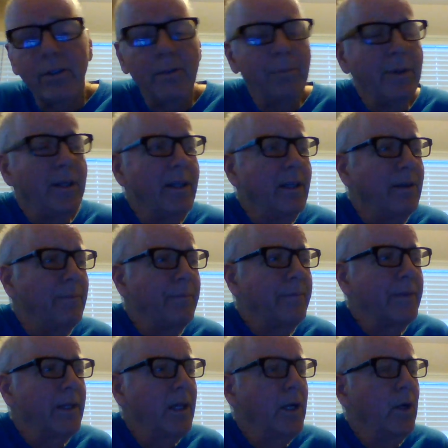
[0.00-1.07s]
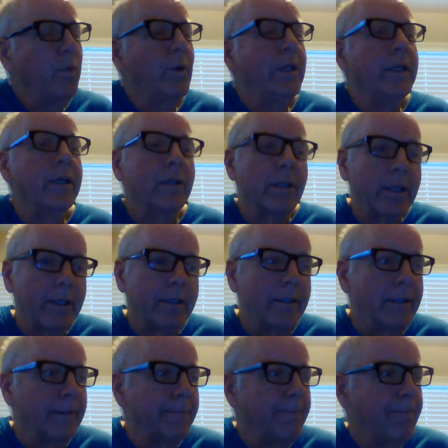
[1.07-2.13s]
just we neglect
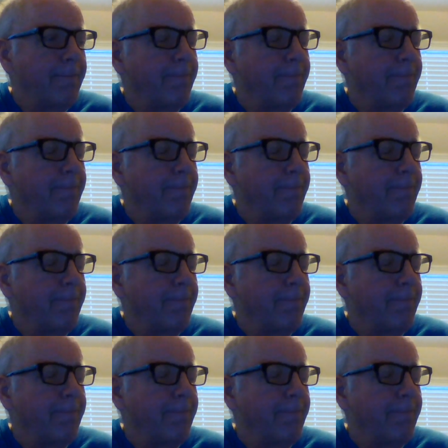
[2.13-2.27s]
it